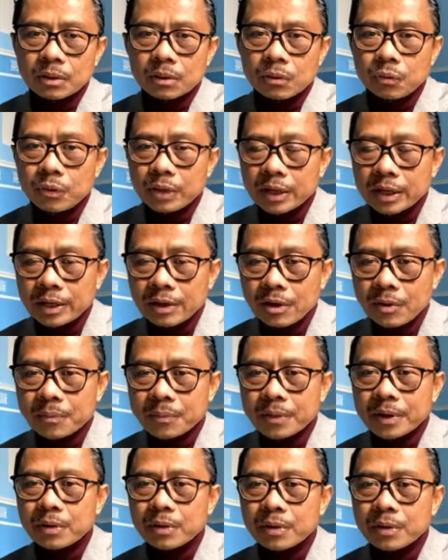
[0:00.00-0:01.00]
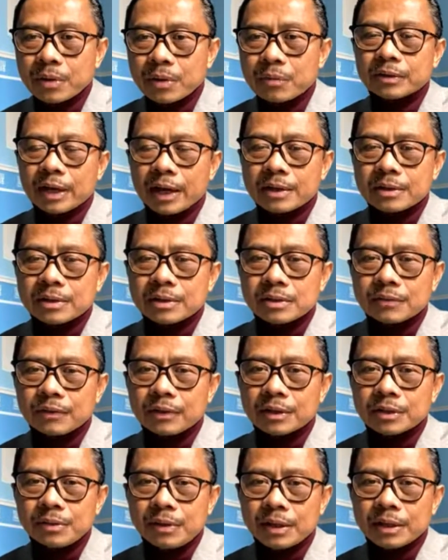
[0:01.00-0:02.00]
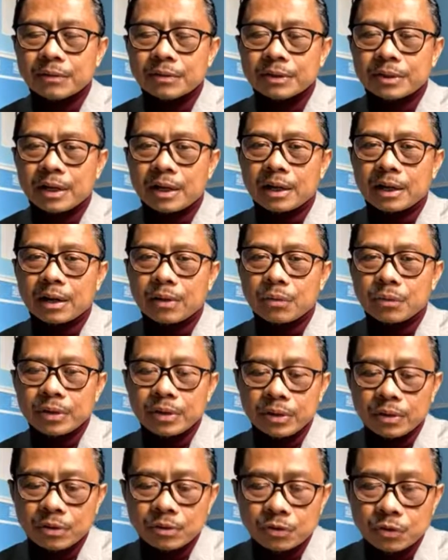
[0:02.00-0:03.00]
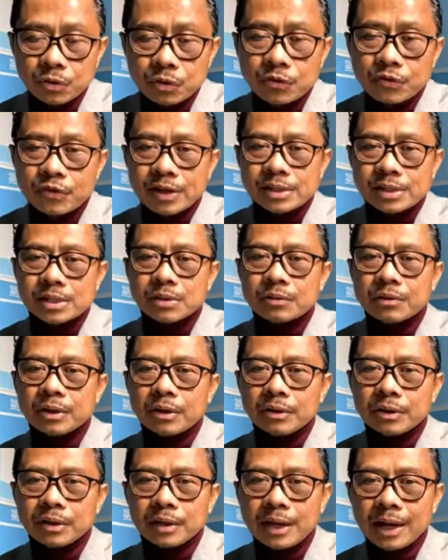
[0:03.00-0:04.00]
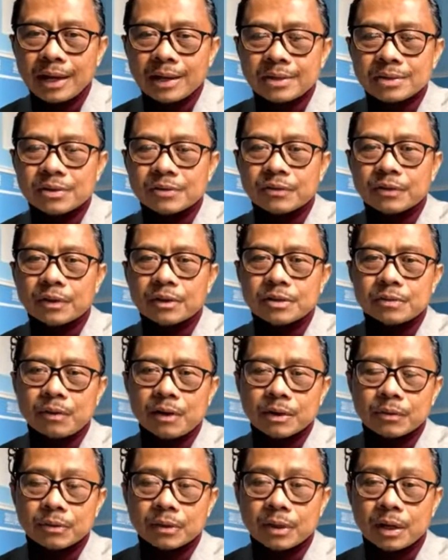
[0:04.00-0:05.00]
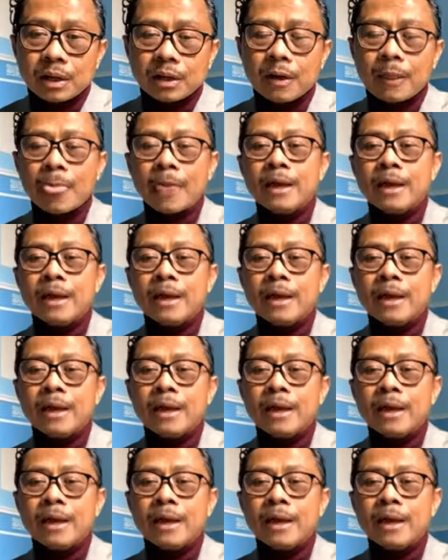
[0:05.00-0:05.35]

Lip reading: We cannot pray without guidance of Allah subhanahu wa ta'ala. We don't do fasting without the guidance of Allah subhanahu wa ta'ala.